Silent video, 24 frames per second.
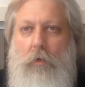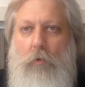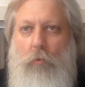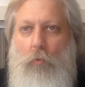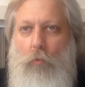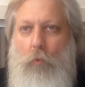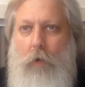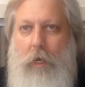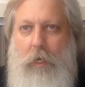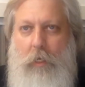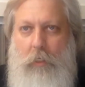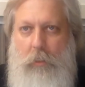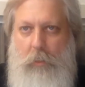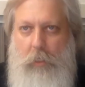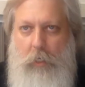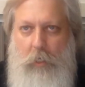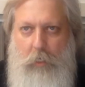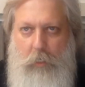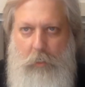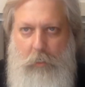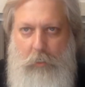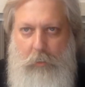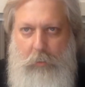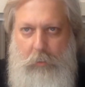while
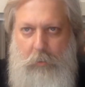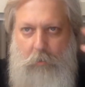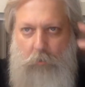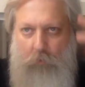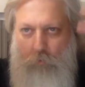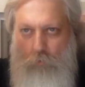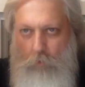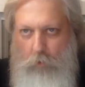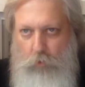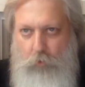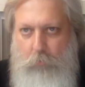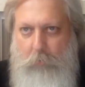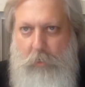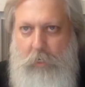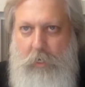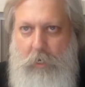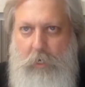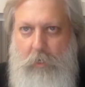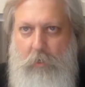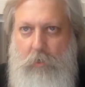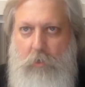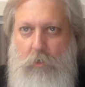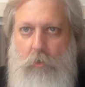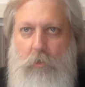I wash my
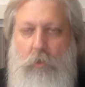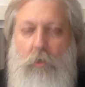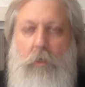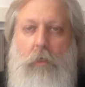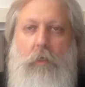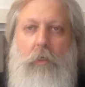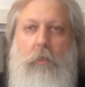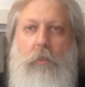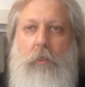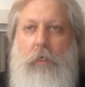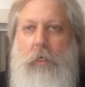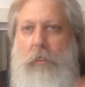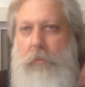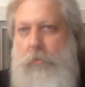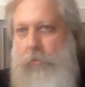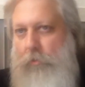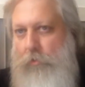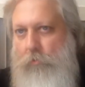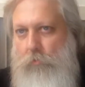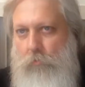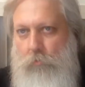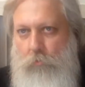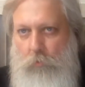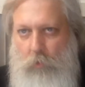hair and
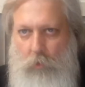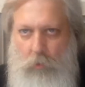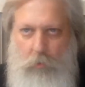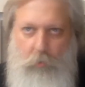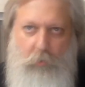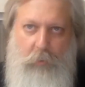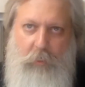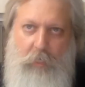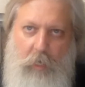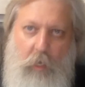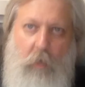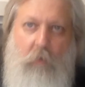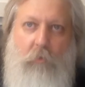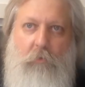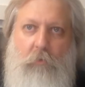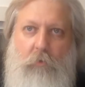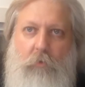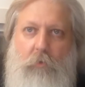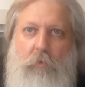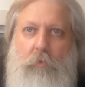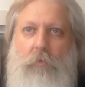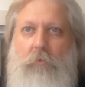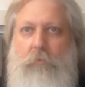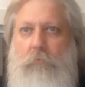do all the
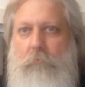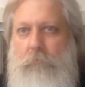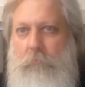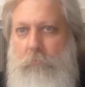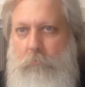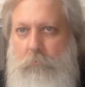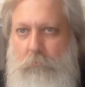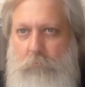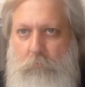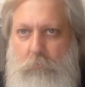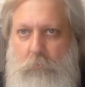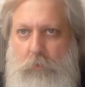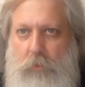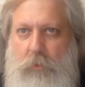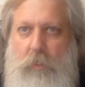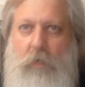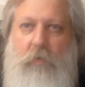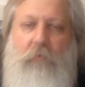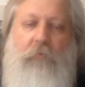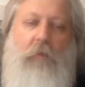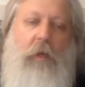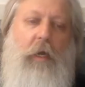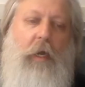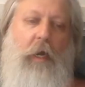other
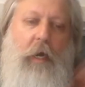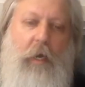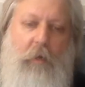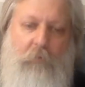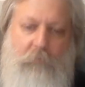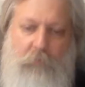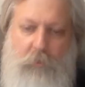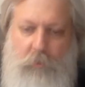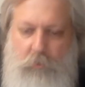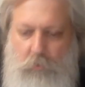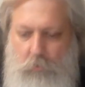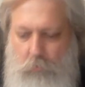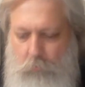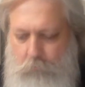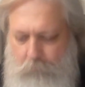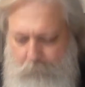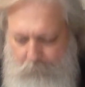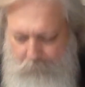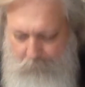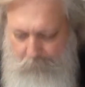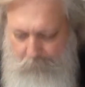stuff that I have to do,